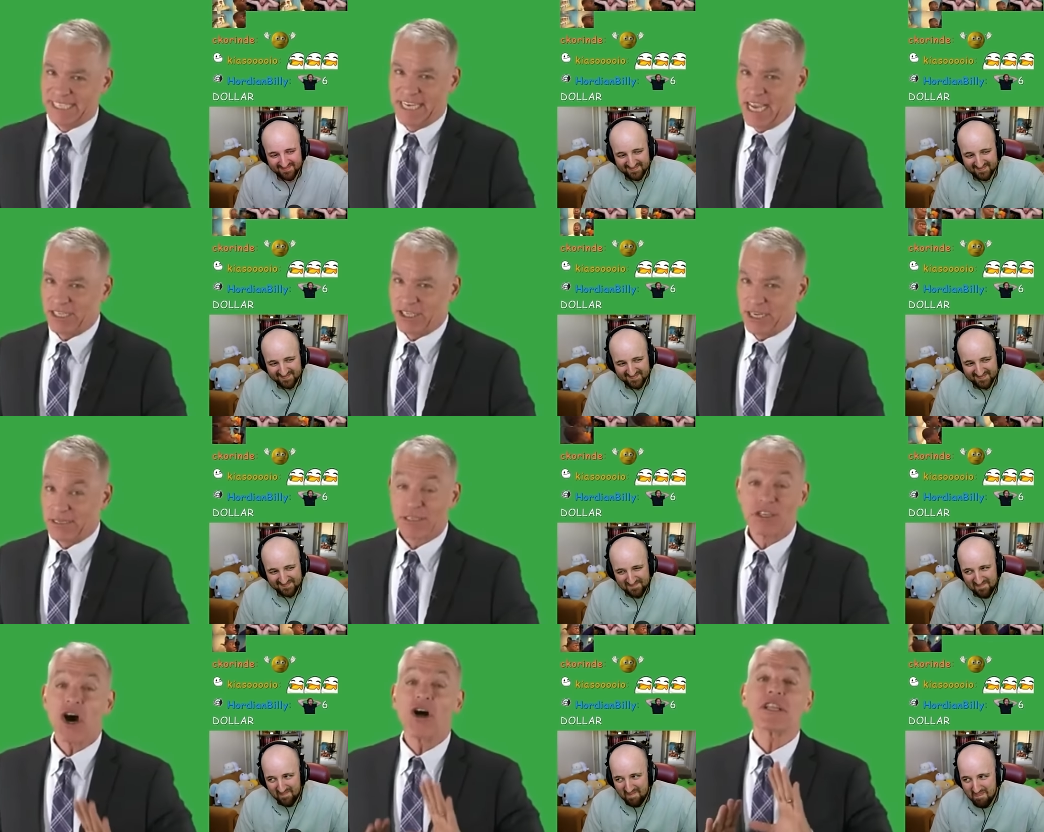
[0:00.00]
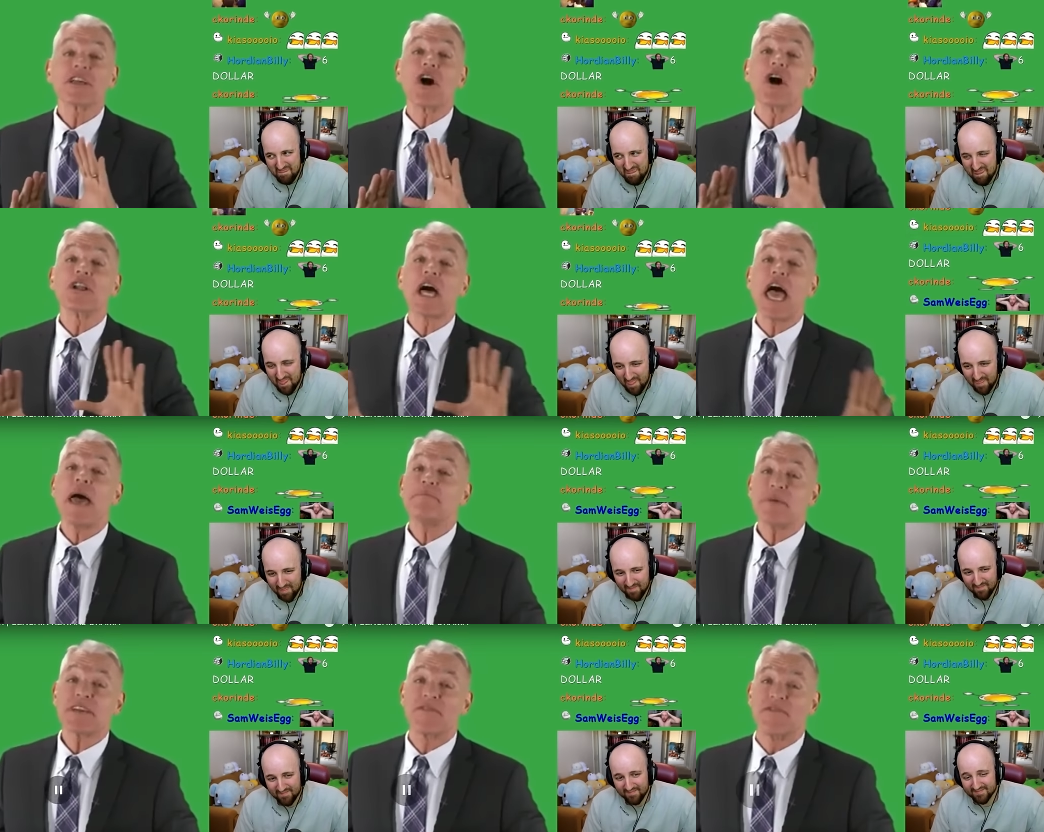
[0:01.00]
Speaker 1: I didn't come here to talk trash
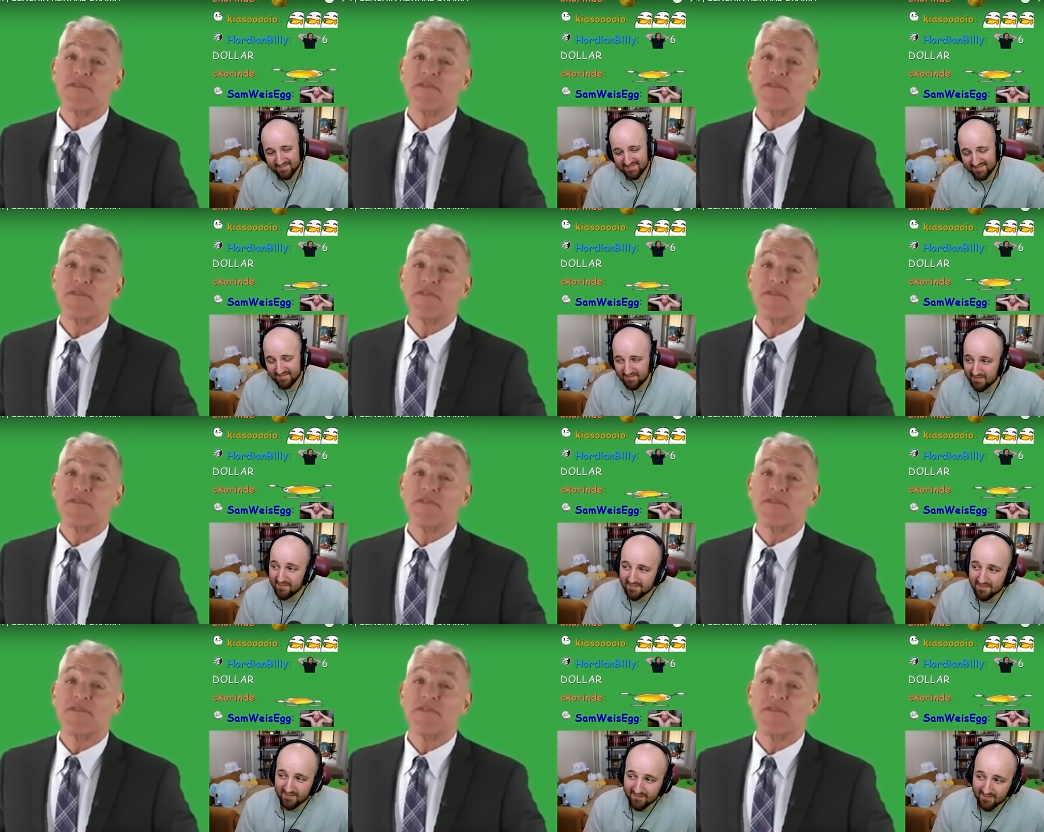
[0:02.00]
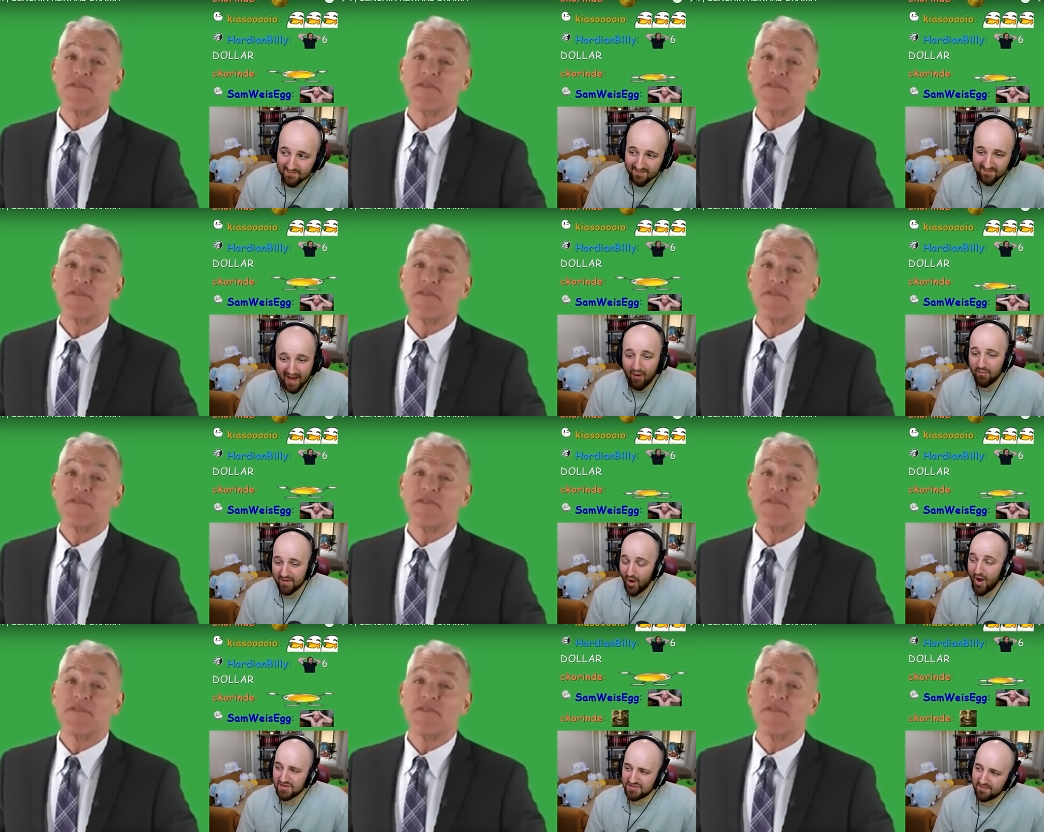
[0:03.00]
though. I
Speaker 2: that would be
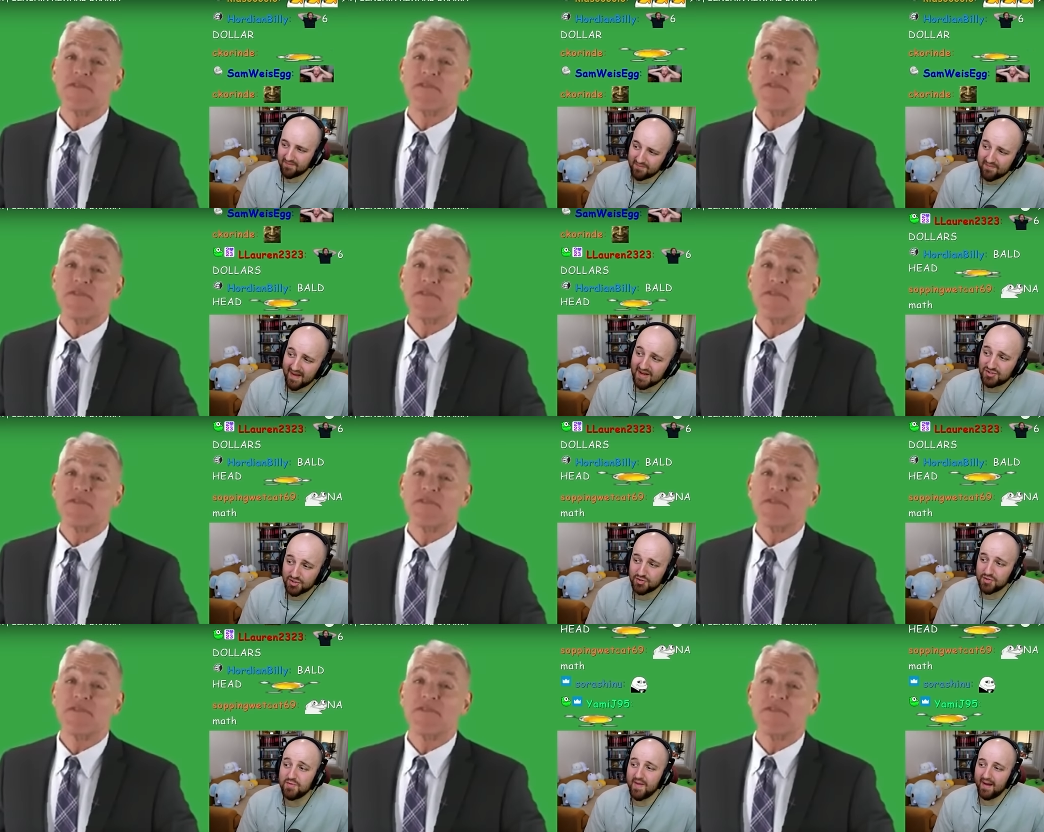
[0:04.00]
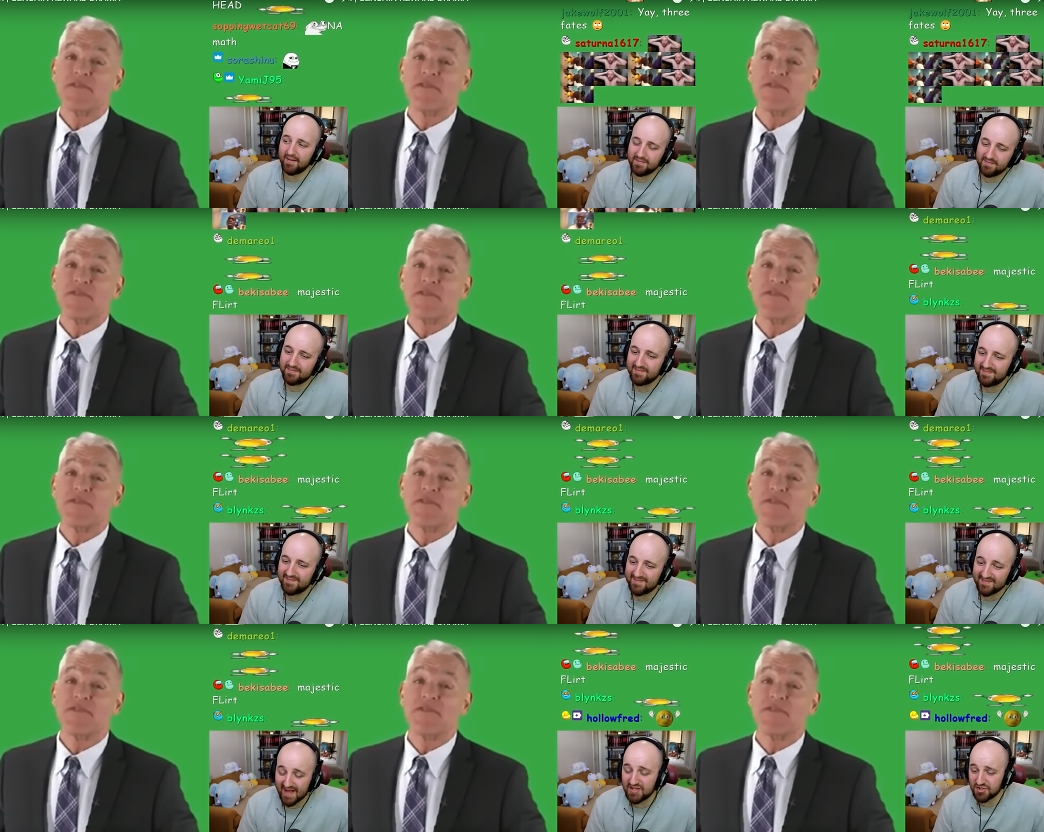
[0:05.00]
awesome. They should do that.
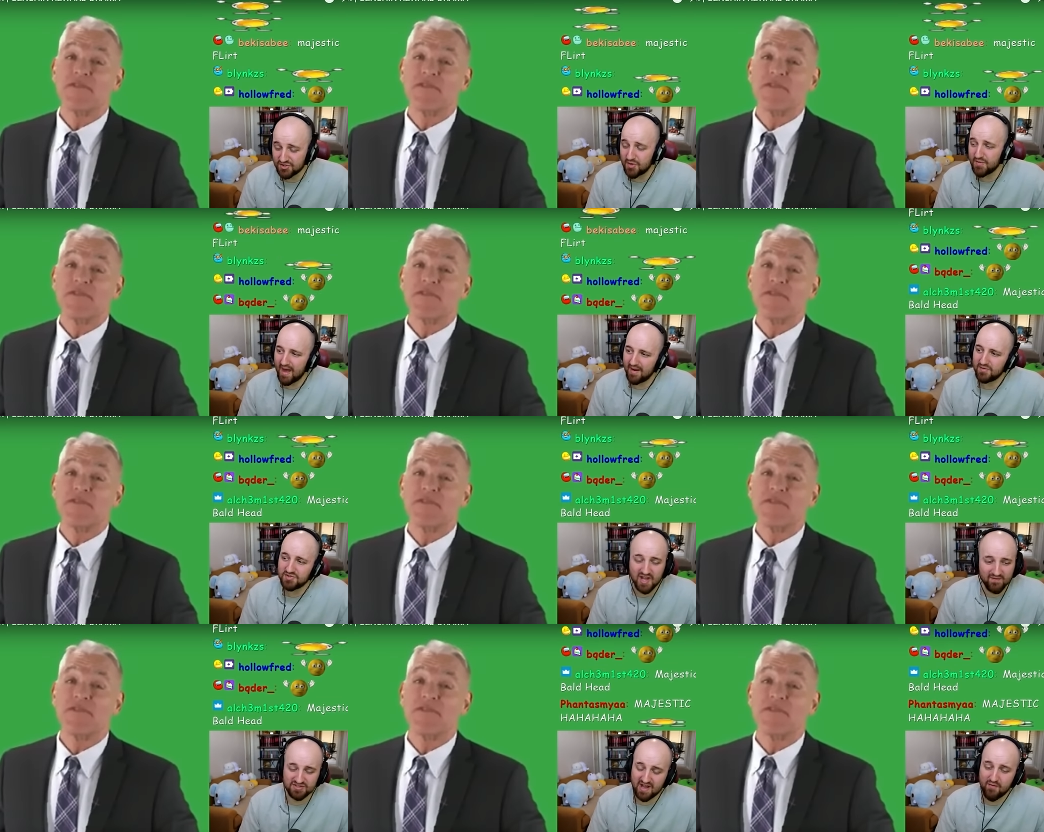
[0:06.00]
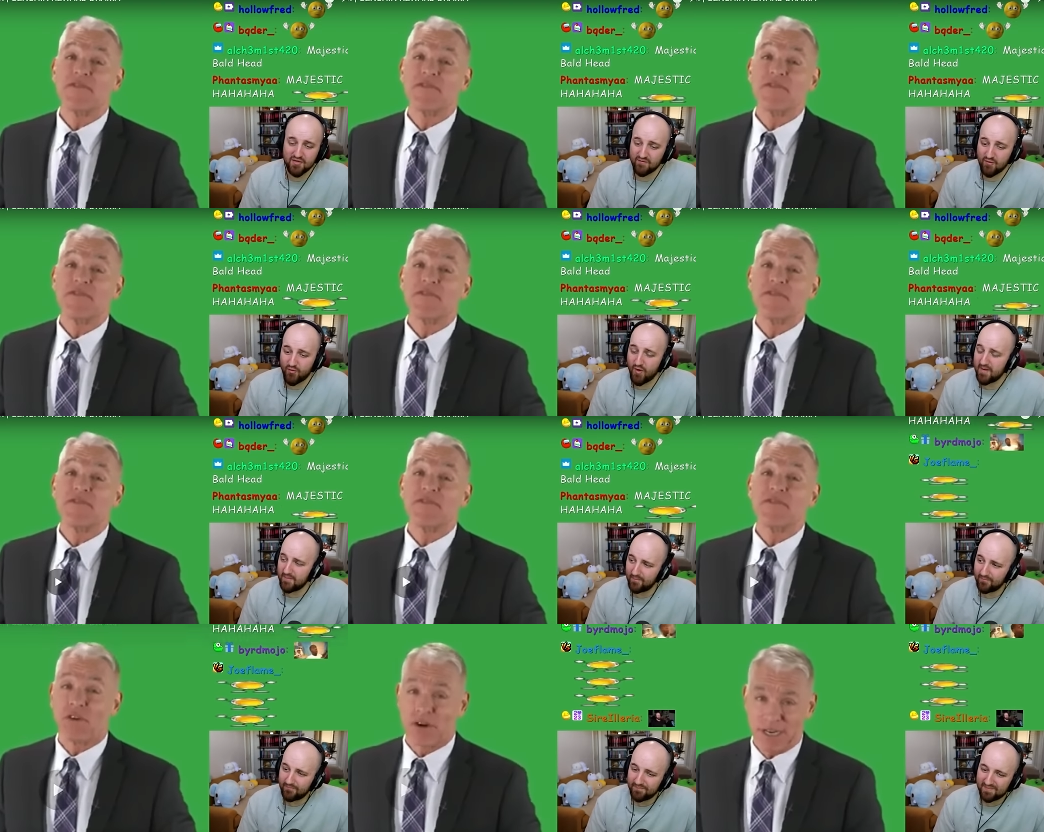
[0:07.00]
They should do that. Just give us everything for free.
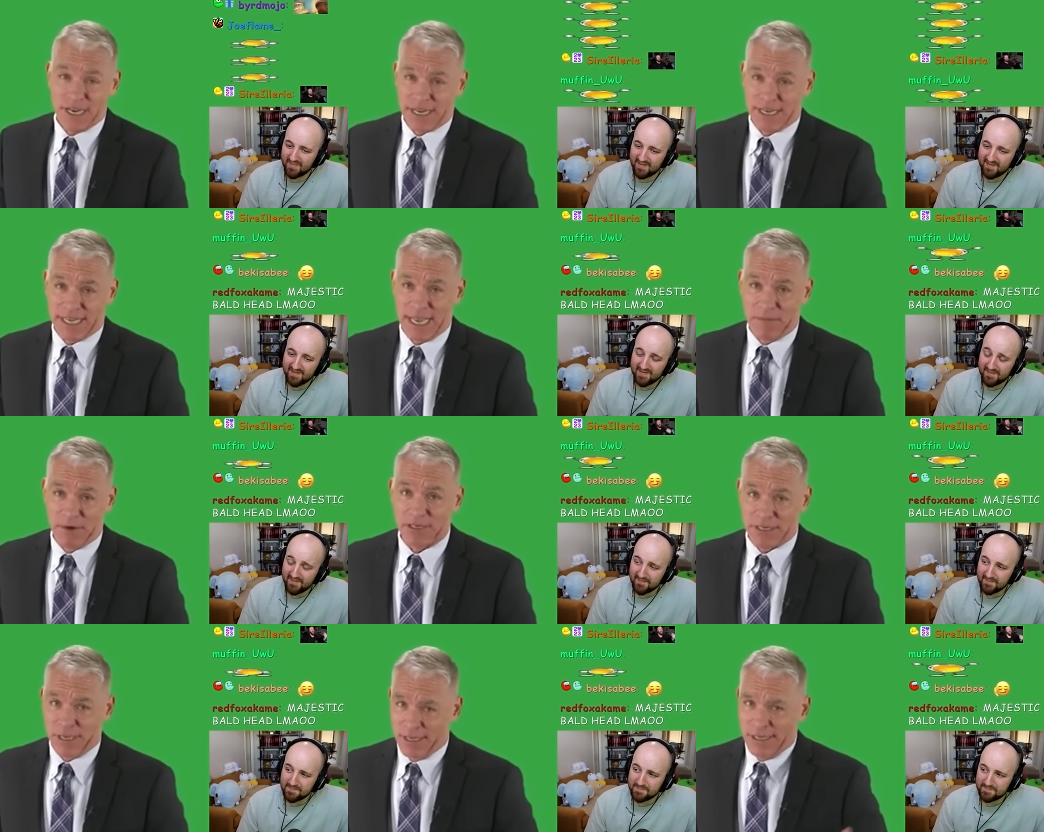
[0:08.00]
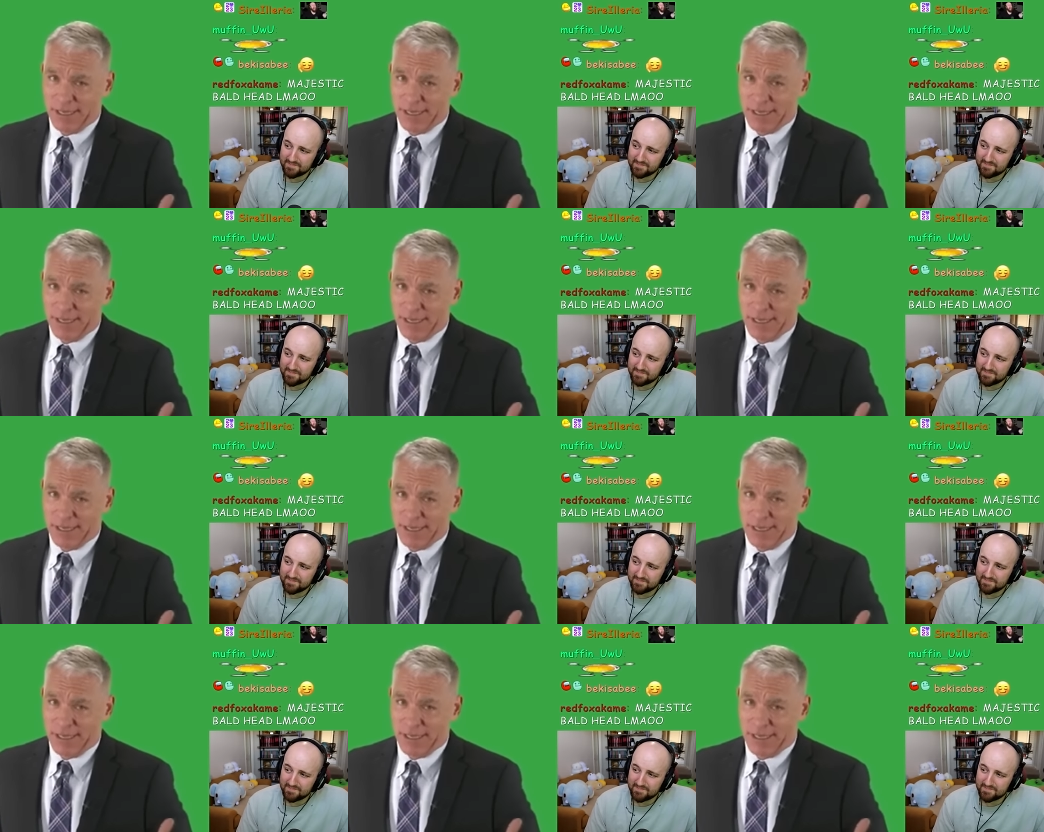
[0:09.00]
I came
Speaker 1: here to present a